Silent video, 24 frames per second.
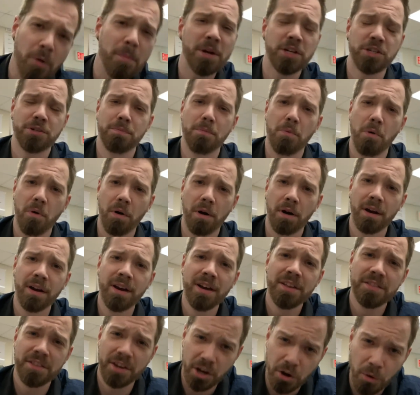much more
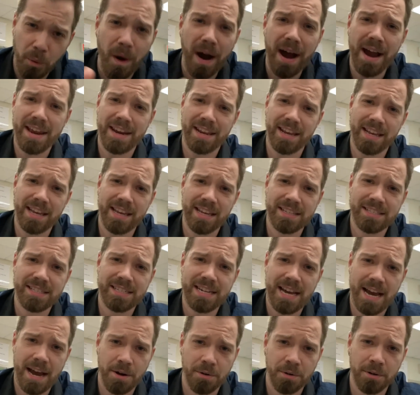than quieting kids
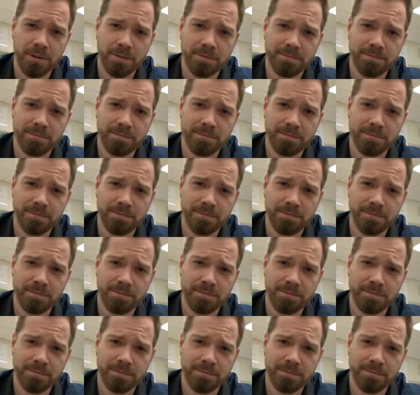down.